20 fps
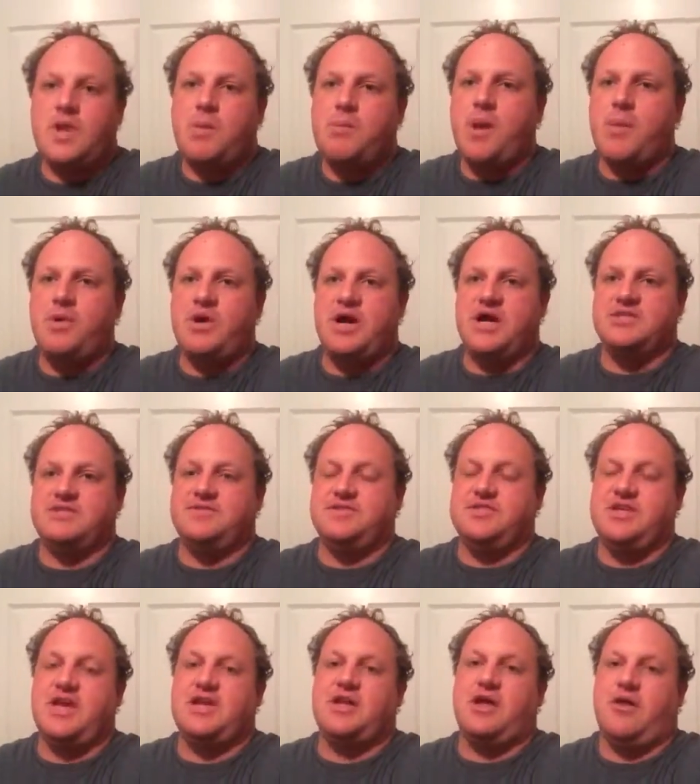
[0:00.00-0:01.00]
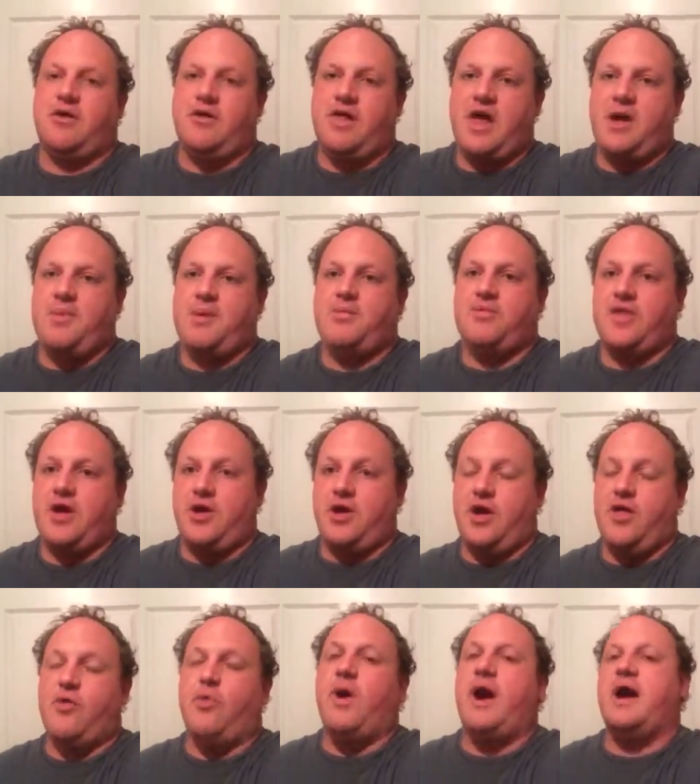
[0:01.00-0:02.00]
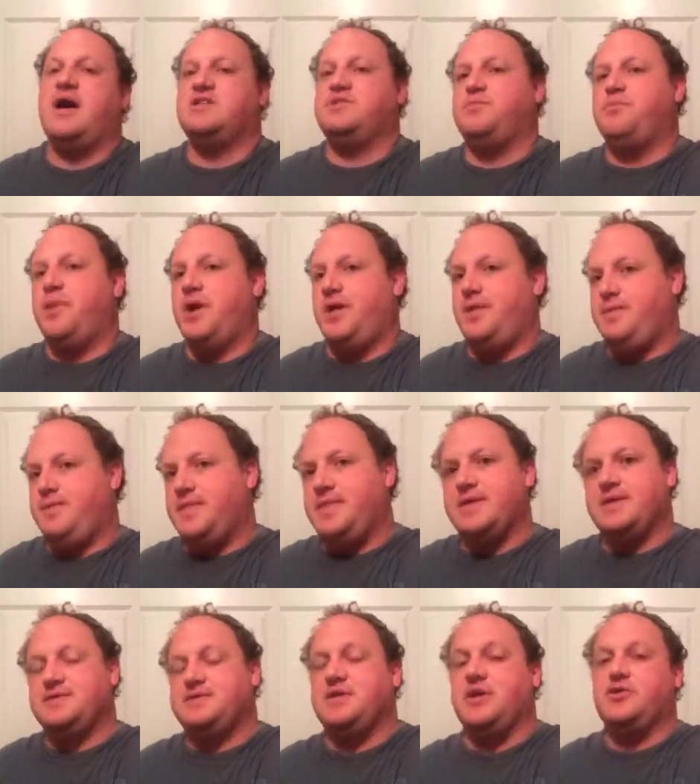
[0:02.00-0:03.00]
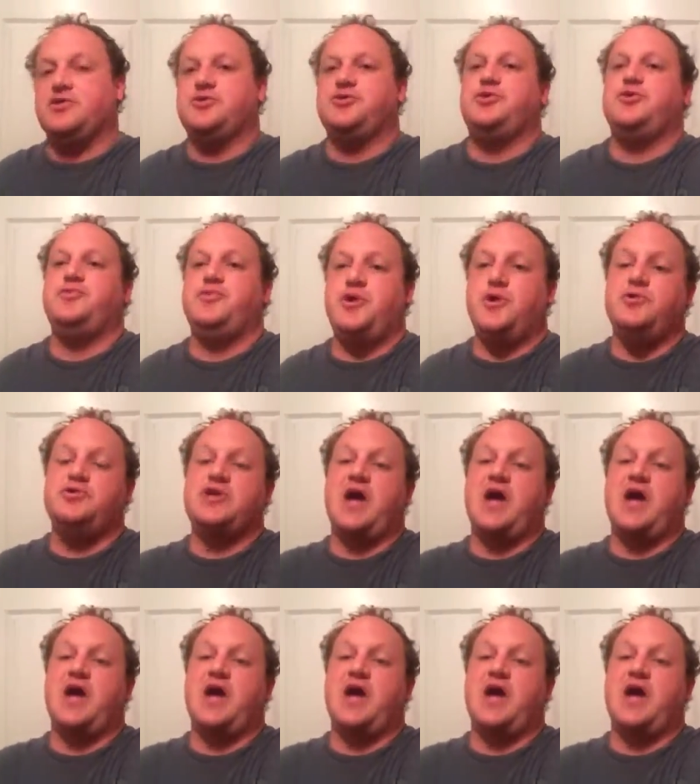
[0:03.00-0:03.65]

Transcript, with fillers: but because of his skin color, a lot of people thought otherwise. But the soldiers who knew